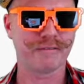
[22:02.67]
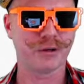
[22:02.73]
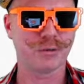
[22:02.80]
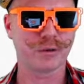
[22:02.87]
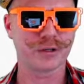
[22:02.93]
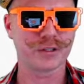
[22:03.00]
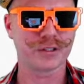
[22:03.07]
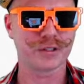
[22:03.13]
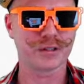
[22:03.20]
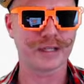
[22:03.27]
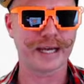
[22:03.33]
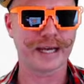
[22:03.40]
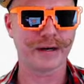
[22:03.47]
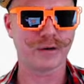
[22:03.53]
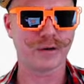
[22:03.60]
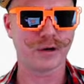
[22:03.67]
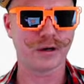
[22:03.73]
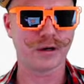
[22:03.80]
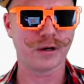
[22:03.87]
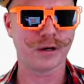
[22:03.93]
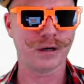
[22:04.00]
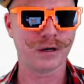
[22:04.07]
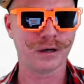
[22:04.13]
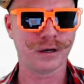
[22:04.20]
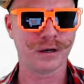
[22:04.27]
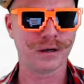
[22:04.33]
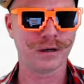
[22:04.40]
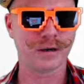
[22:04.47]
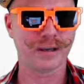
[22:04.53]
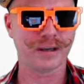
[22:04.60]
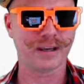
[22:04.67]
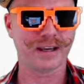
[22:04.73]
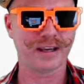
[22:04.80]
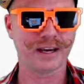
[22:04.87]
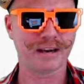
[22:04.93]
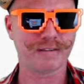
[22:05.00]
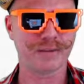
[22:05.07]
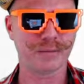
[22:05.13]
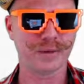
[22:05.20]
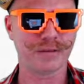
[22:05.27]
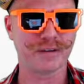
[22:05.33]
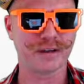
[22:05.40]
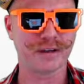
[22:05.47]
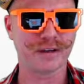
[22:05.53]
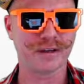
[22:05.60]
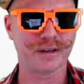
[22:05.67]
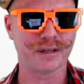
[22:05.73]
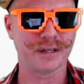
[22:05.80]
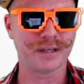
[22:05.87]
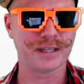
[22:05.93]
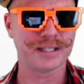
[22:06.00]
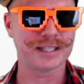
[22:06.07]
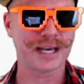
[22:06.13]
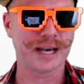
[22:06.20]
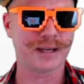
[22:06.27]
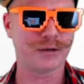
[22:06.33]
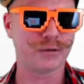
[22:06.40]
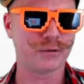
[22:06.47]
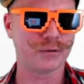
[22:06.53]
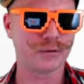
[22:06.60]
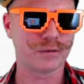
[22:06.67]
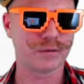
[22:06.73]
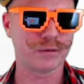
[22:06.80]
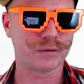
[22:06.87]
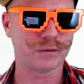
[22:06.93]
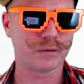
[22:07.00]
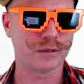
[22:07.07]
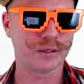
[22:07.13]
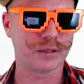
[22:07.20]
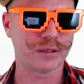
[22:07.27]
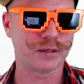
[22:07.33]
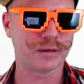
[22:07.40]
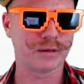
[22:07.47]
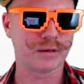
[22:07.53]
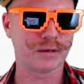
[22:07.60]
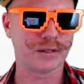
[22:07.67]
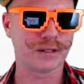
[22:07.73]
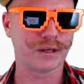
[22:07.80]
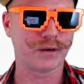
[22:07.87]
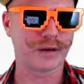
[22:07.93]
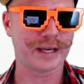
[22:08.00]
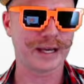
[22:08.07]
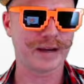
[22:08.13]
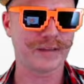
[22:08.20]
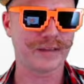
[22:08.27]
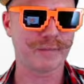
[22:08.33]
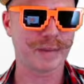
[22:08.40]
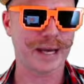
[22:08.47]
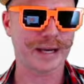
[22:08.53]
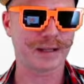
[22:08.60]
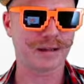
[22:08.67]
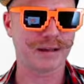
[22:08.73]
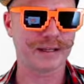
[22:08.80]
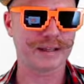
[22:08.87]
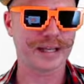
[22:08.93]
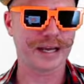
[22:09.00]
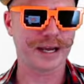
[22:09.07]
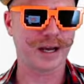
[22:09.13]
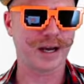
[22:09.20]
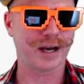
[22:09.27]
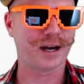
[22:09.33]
you wanted to later on, you can have a bit of a tail, you know, going out the back like that.